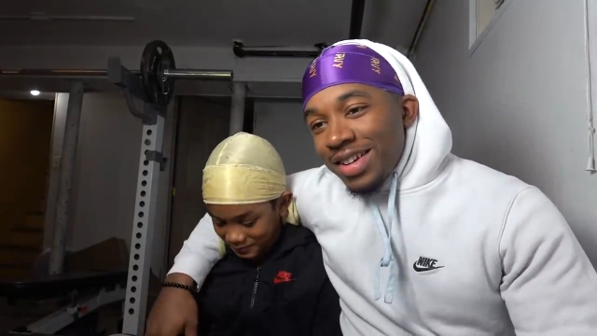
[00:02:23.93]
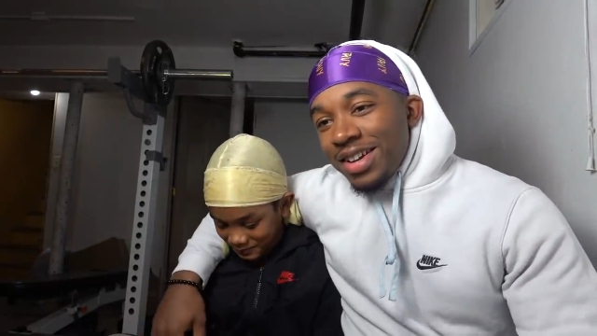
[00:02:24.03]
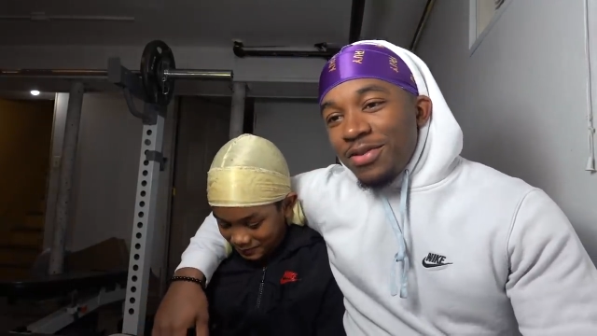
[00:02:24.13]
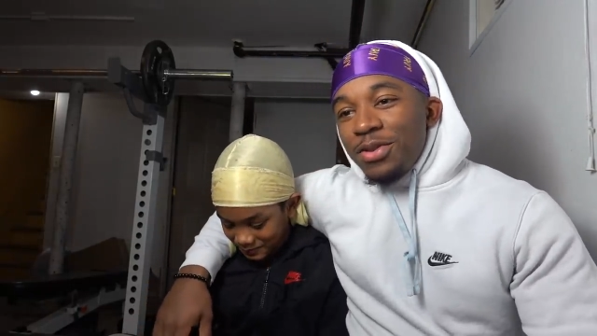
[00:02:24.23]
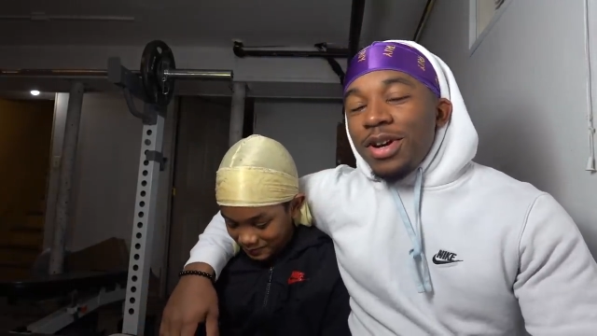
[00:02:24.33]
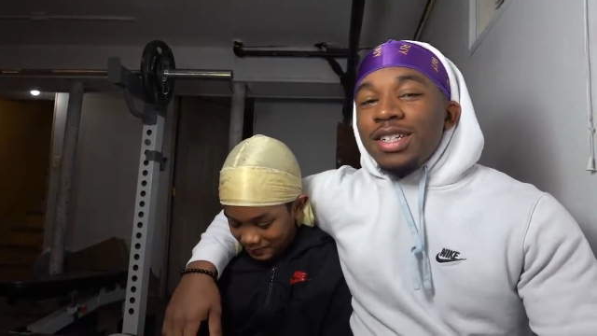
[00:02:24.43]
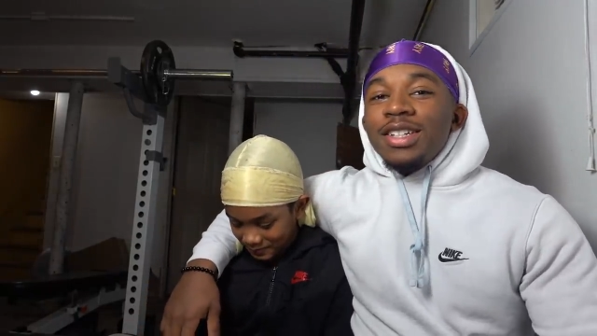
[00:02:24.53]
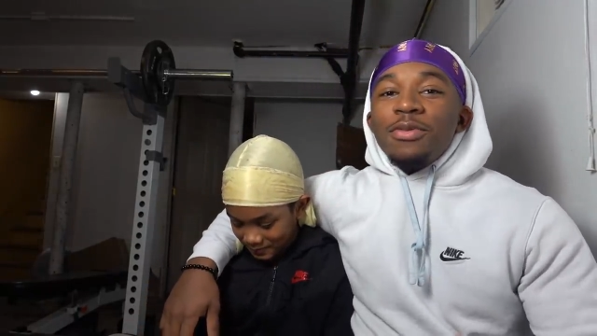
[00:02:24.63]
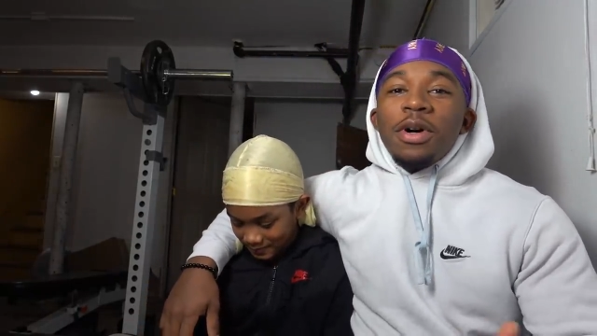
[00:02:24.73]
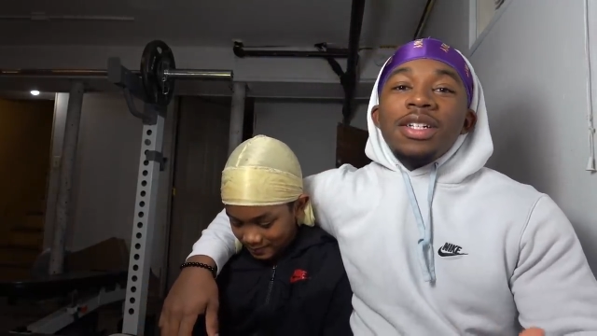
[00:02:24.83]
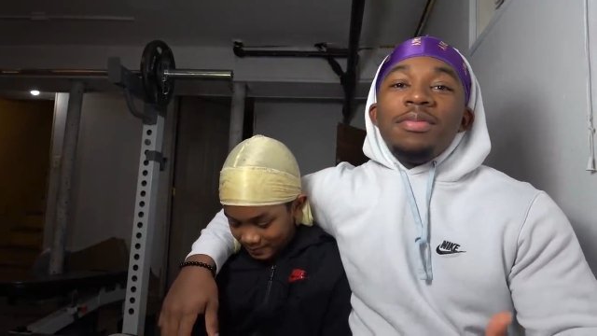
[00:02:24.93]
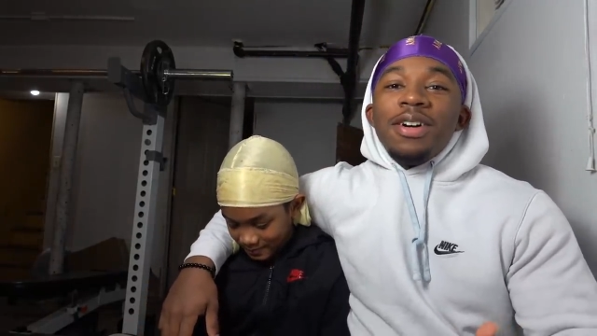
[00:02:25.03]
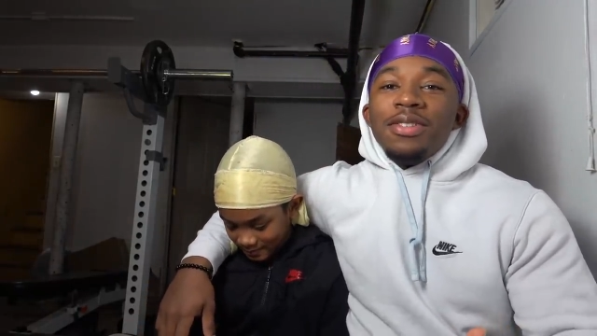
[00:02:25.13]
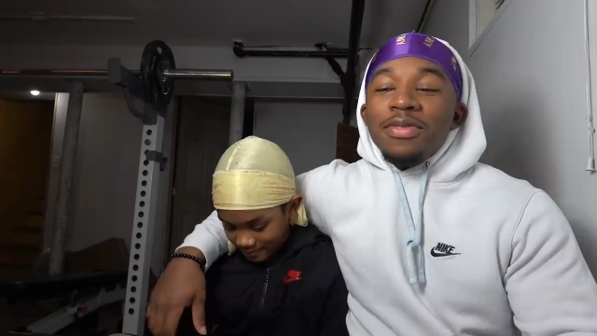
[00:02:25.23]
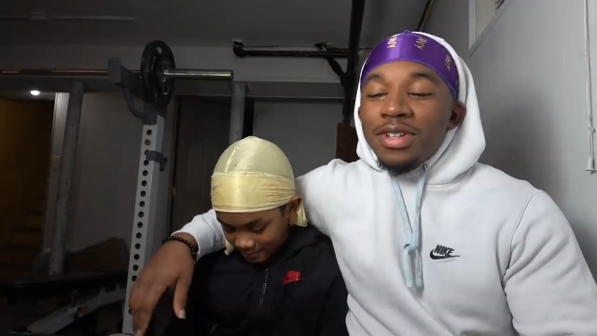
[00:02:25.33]
Speaker 1: Now, if you guys have watched
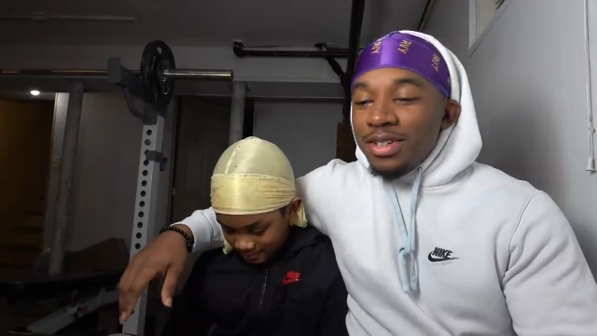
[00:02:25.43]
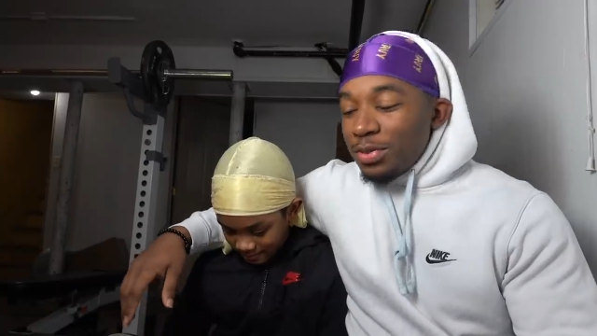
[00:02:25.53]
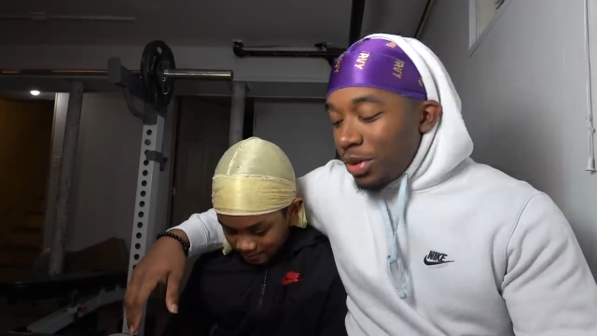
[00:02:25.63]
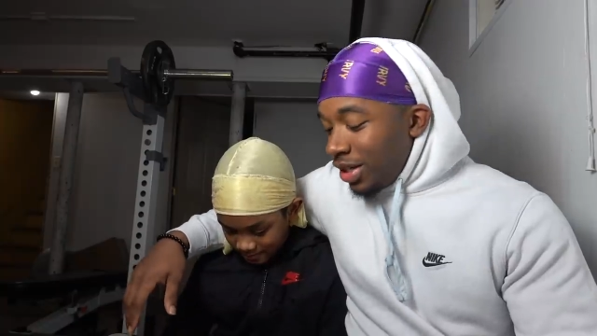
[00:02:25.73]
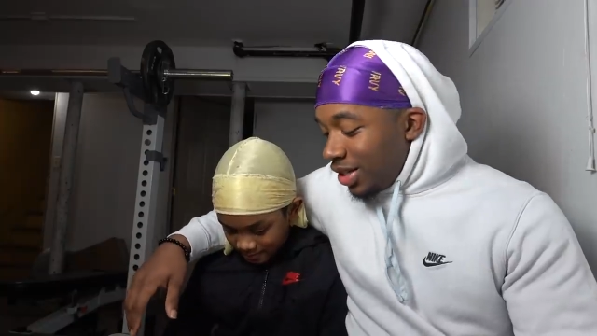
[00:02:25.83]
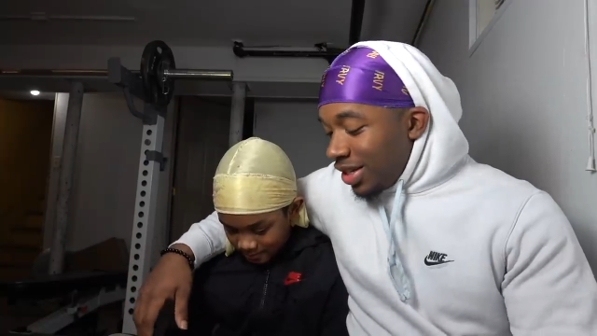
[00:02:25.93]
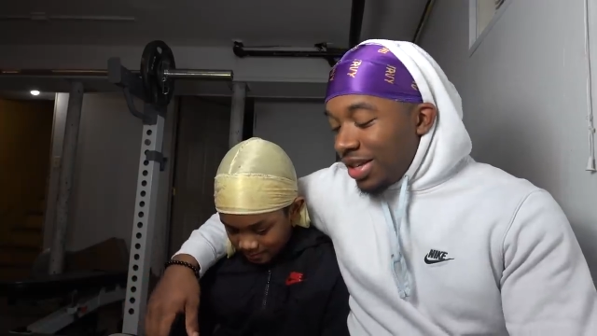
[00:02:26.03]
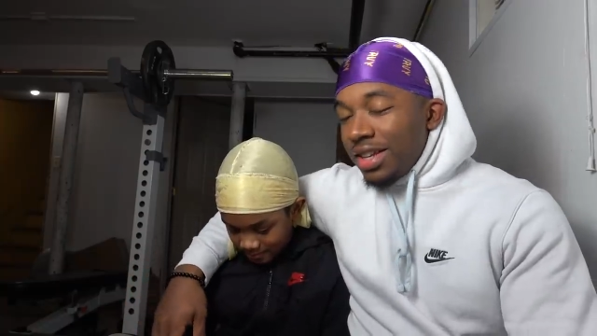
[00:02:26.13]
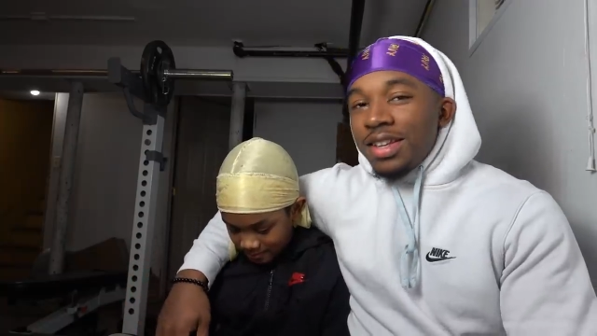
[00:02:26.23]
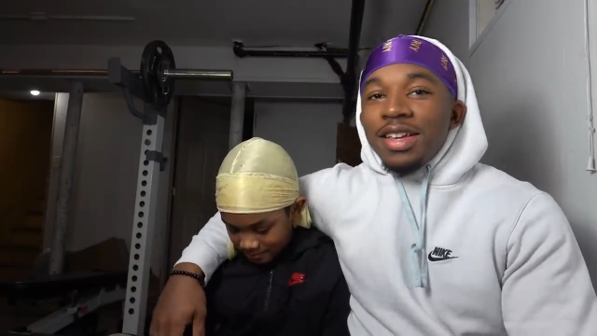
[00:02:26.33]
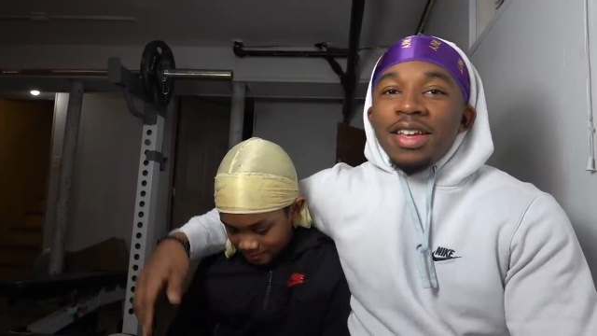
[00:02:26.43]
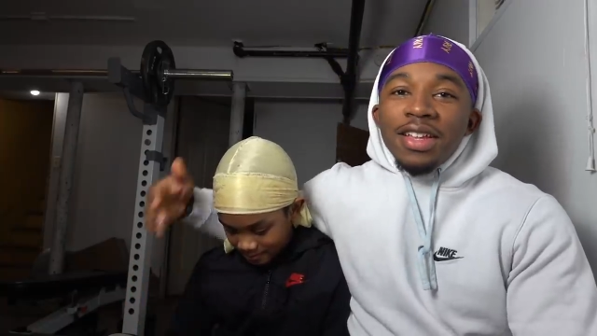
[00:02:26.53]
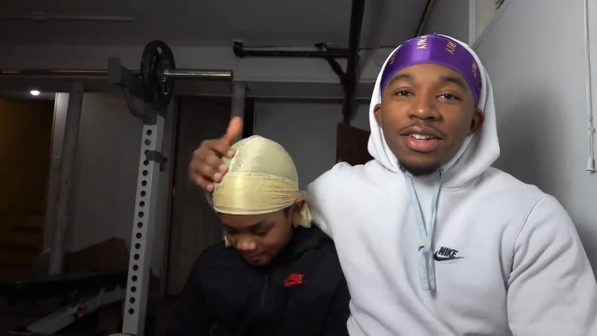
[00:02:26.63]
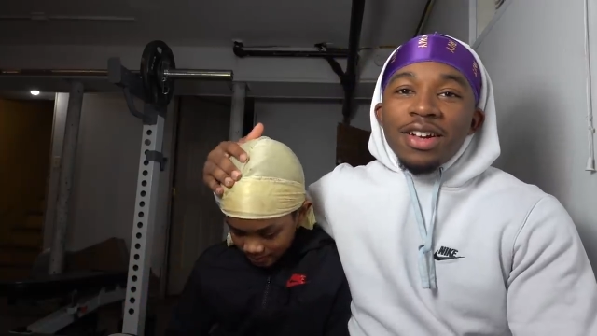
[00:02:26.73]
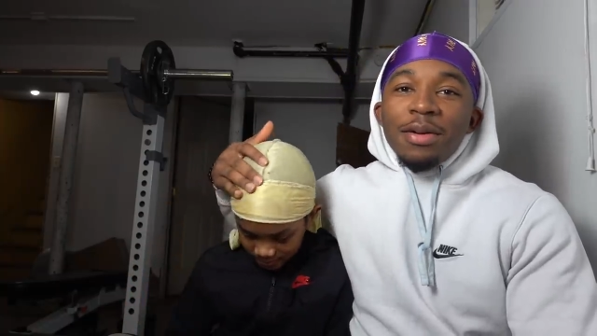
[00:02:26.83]
my other videos where he's in it,
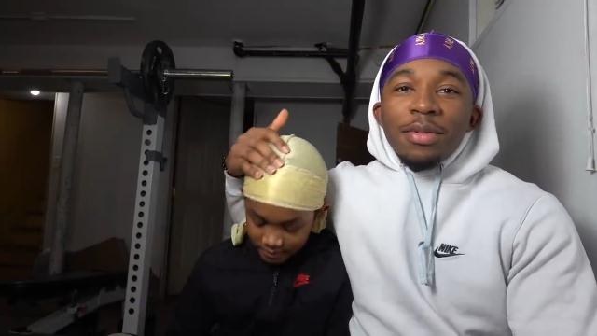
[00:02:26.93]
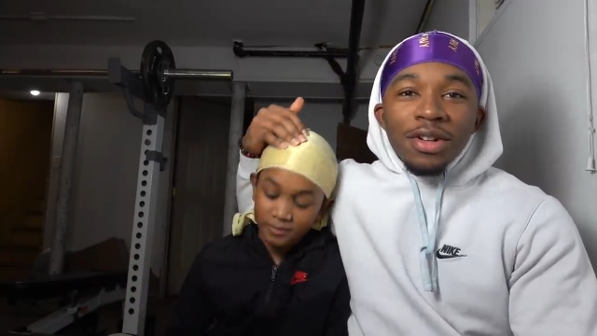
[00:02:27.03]
look up,